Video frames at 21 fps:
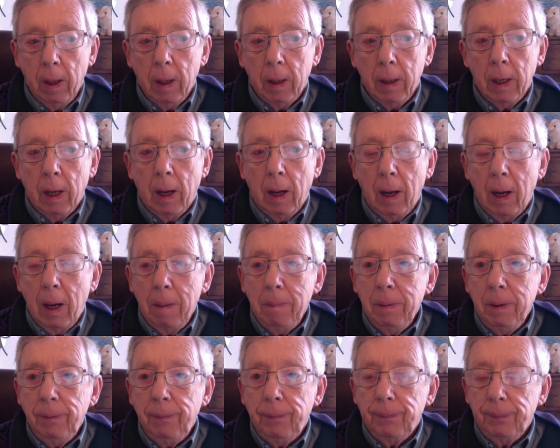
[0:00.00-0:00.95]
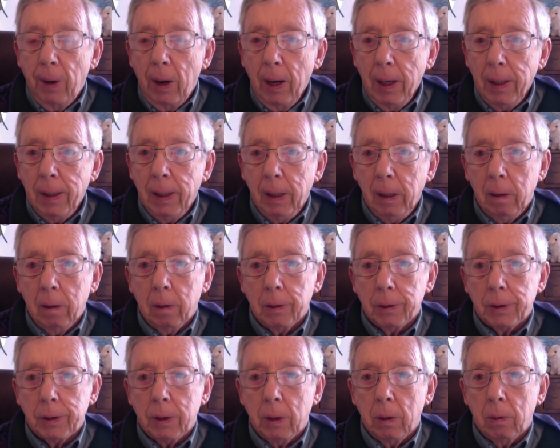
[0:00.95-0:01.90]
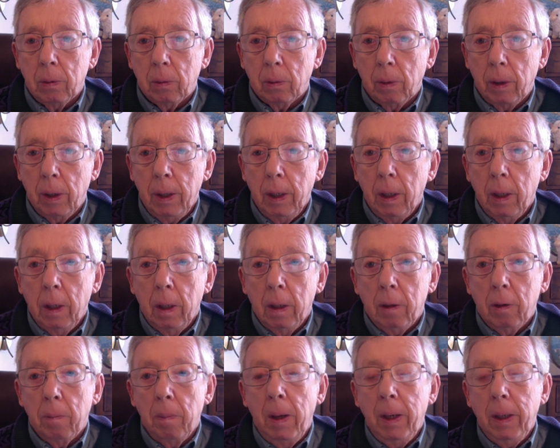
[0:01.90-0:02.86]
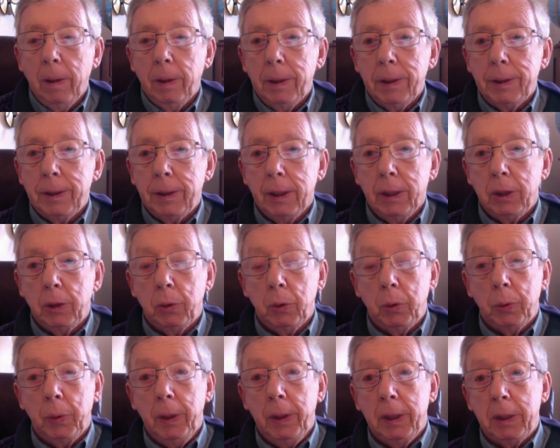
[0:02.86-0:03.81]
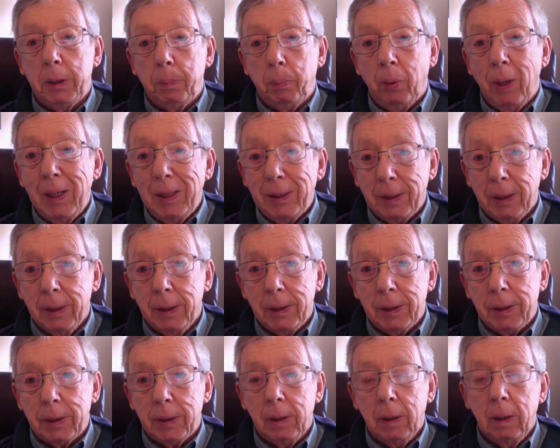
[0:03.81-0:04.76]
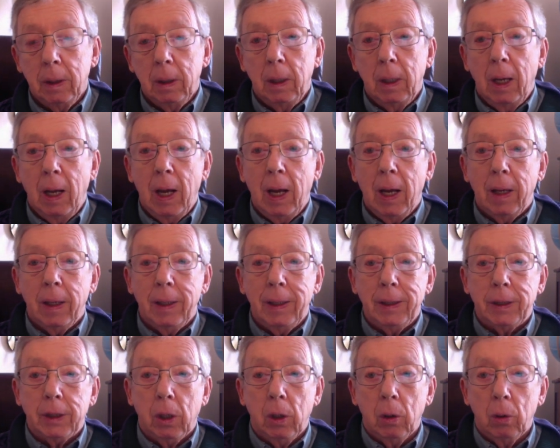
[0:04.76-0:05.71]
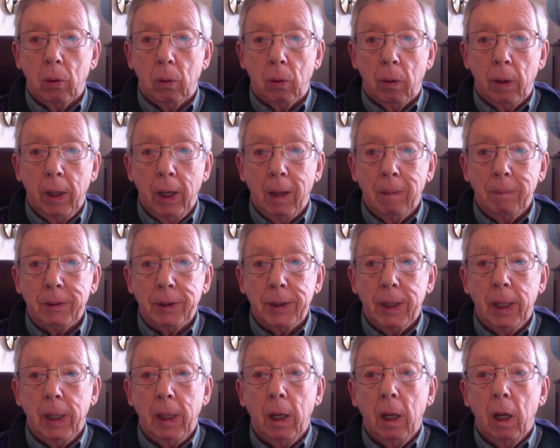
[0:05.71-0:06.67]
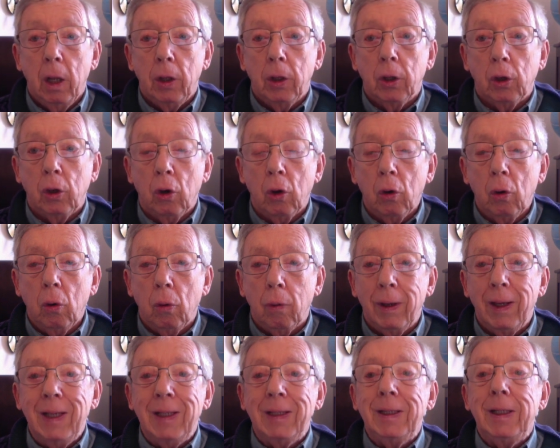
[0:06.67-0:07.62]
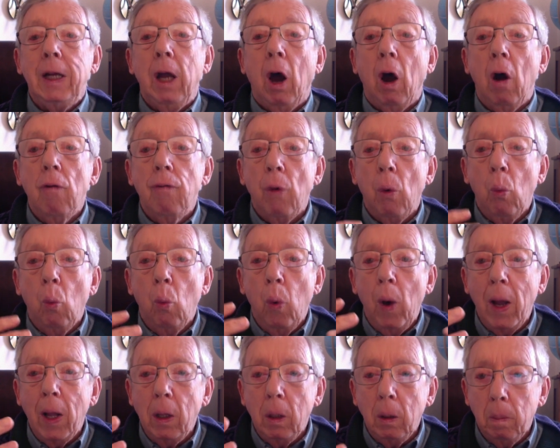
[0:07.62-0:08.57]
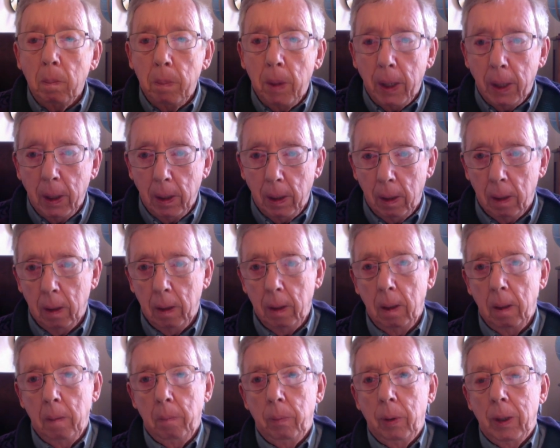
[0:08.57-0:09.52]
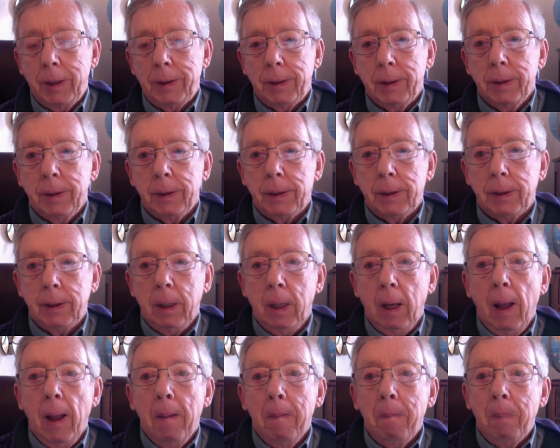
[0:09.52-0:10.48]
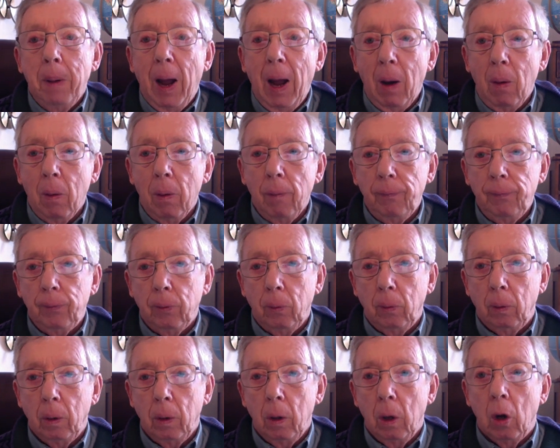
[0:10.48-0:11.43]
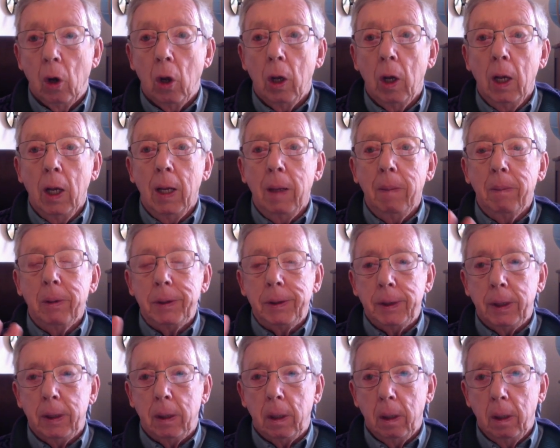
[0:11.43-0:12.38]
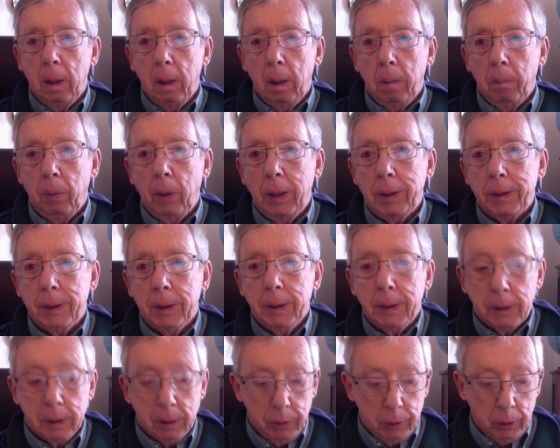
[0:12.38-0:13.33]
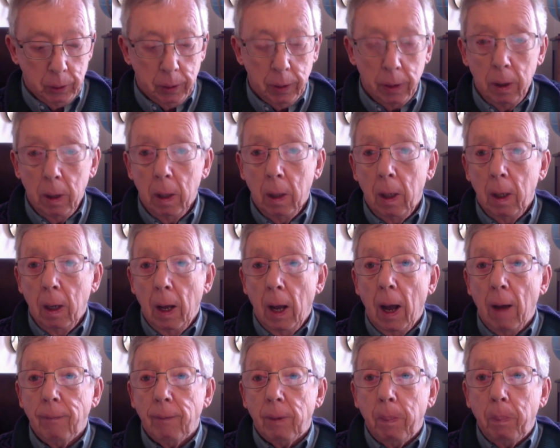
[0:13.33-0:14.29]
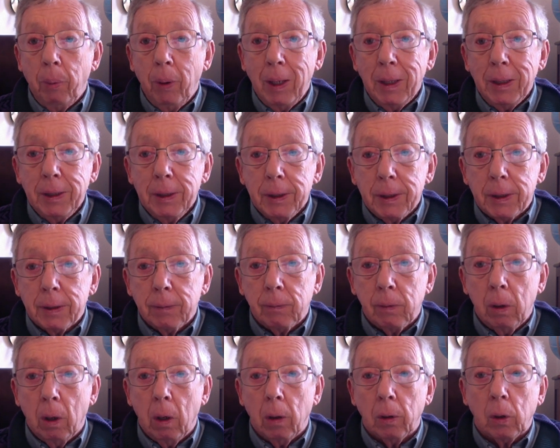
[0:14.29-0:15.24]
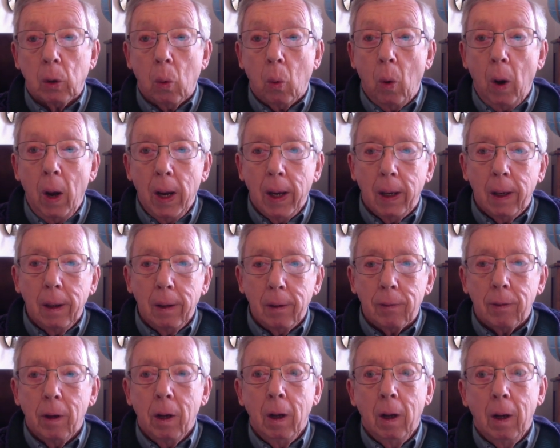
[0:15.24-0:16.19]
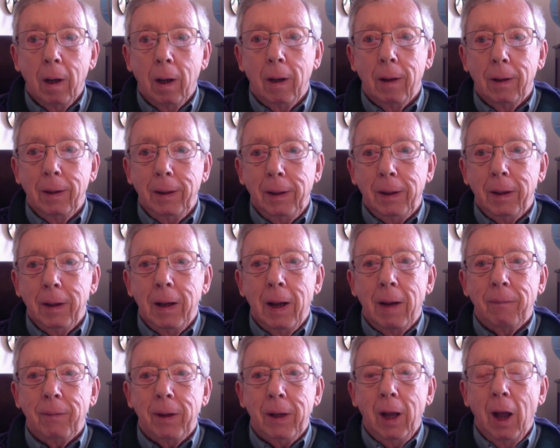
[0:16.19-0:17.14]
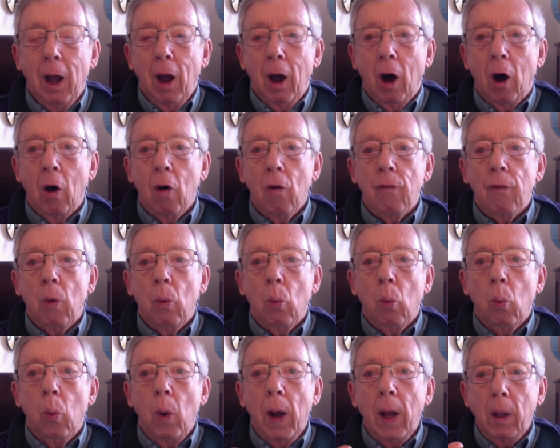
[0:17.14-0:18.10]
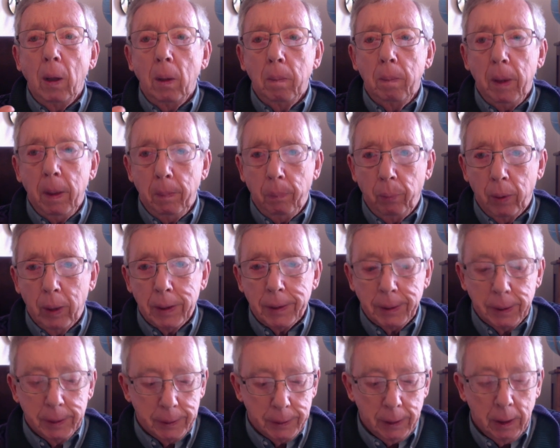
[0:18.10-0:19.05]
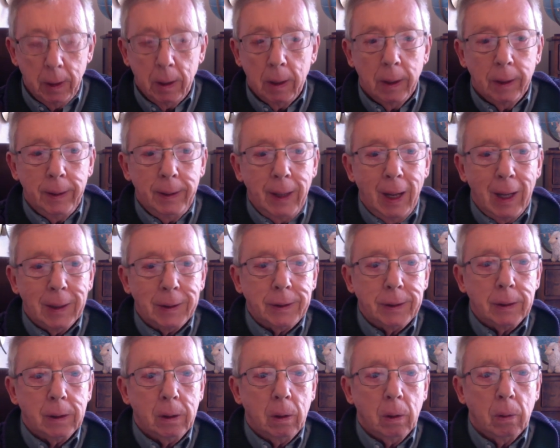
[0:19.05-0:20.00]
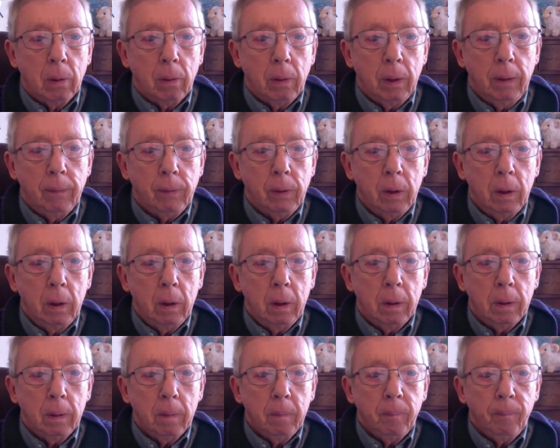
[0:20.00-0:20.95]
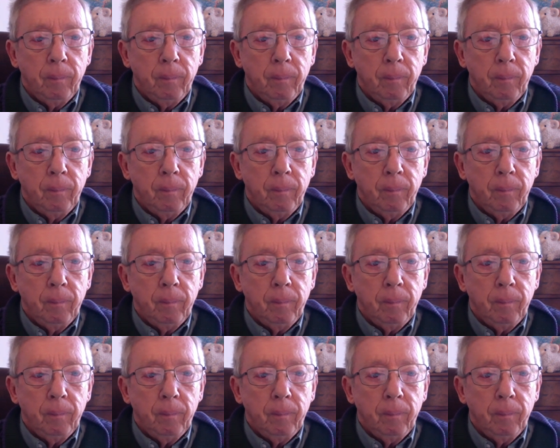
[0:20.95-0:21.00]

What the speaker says: Now, I'm defining God's glory to make a distinction between his presence and his glory. I'm saying the glory is the overwhelming presence, the powerful, unlimited presence, because you can have the presence of God quiet. You can have the overwhelming presence, and that's the glory of God.